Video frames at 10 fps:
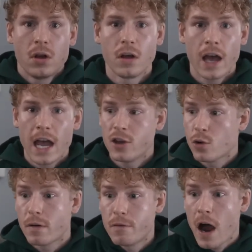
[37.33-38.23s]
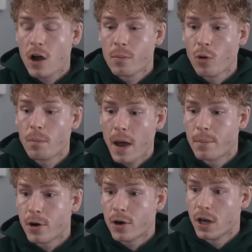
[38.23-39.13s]
Hey, you're a valuable
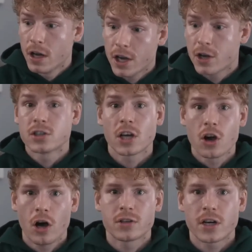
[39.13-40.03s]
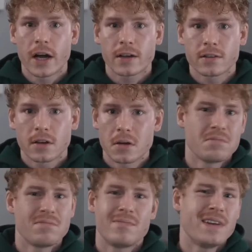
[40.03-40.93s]
member. Here's a contract.
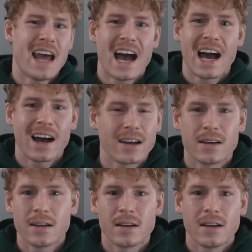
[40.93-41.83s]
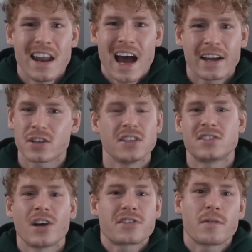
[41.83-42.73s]
Nah. Nah, because it's
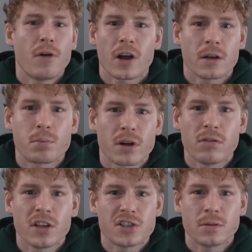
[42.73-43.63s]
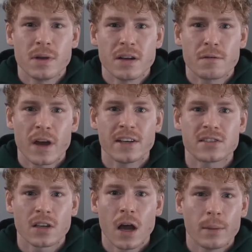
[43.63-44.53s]
such a fucking privilege to be in
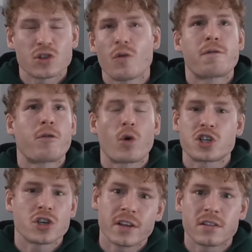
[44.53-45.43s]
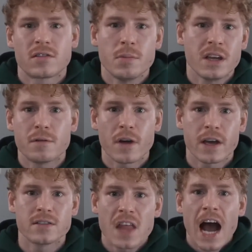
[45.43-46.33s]
FaZe. I'm so fortunate to be in
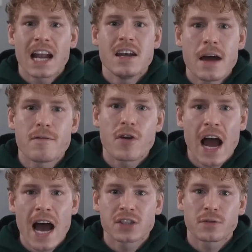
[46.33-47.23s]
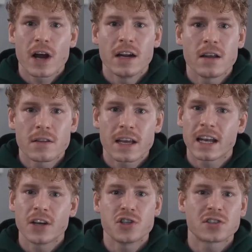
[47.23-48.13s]
FaZe. I never asked for anything
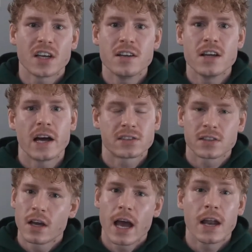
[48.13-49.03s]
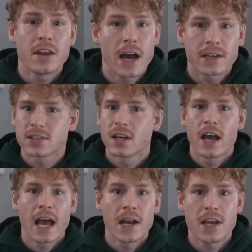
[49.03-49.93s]
and I just said yes and yes
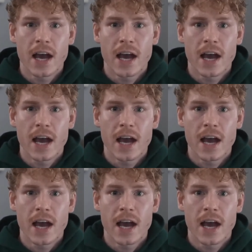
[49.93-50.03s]
and yeah.